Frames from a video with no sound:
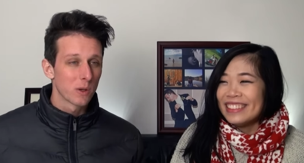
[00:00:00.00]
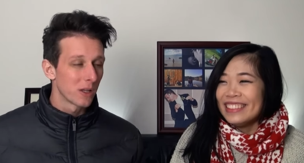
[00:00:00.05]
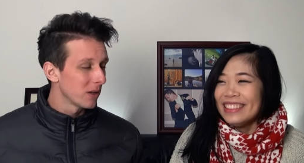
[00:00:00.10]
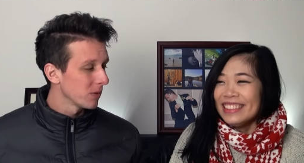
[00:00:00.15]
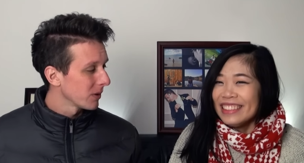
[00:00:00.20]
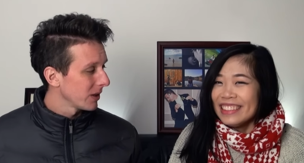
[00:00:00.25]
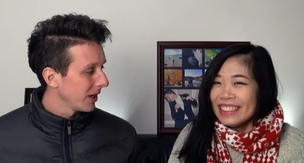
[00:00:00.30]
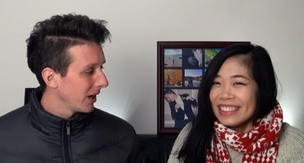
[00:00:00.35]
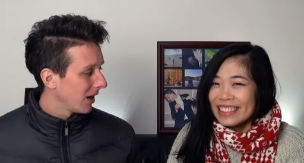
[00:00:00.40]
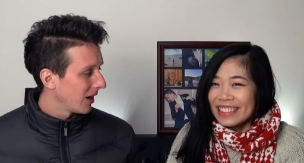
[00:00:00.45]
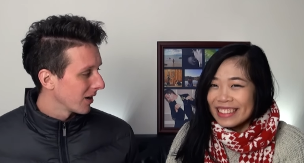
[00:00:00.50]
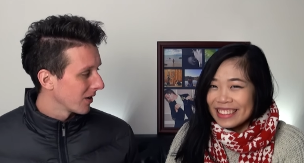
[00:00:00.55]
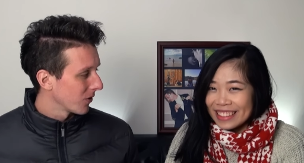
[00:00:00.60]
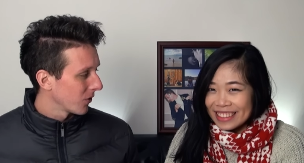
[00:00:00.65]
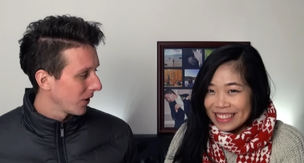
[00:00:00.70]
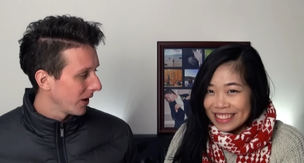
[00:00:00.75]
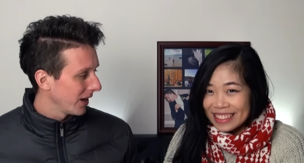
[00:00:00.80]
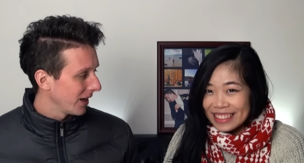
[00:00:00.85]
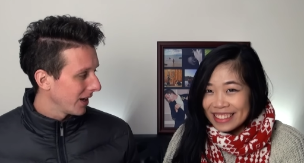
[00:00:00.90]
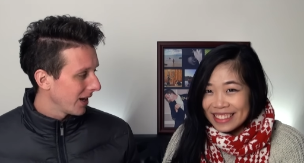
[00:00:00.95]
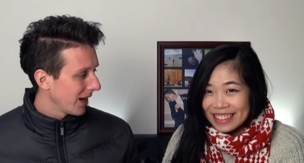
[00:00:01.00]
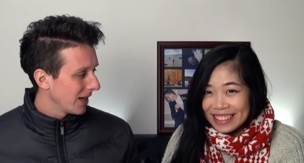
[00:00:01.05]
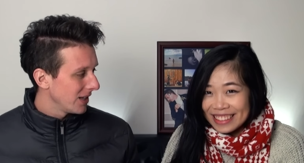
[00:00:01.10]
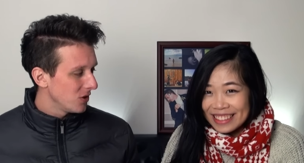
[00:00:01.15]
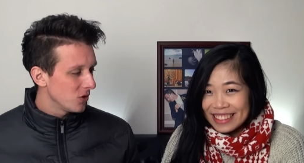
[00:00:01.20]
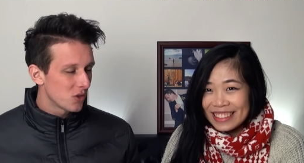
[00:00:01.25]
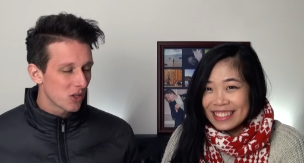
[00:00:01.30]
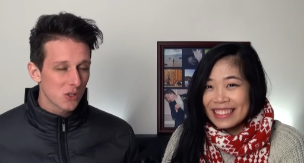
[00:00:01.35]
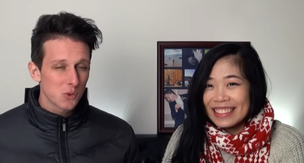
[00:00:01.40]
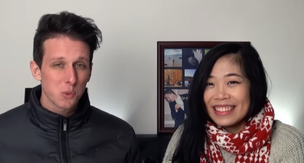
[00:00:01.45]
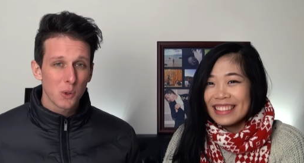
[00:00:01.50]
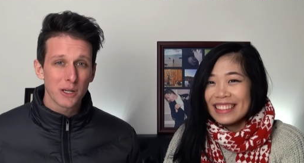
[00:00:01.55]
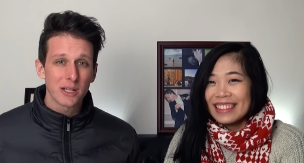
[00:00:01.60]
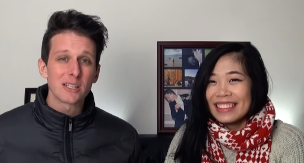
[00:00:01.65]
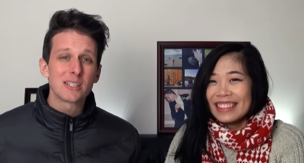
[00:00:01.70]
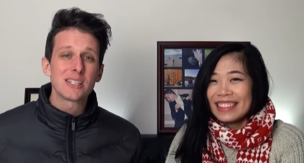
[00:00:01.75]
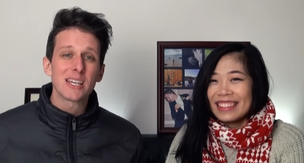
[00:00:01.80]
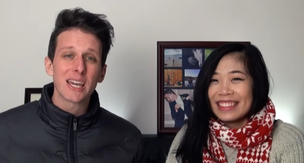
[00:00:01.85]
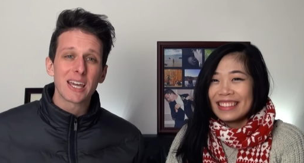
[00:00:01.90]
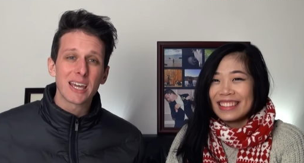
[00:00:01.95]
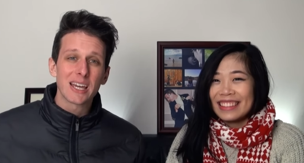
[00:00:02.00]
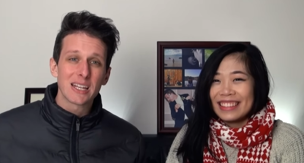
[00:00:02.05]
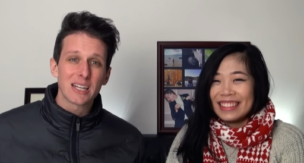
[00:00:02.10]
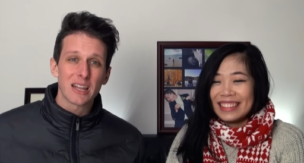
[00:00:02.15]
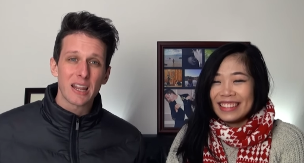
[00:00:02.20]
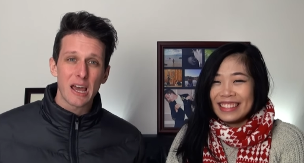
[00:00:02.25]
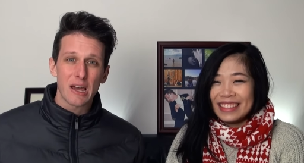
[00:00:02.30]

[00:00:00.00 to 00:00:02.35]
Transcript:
Speaker 1: really, really hungry and you just want to dig into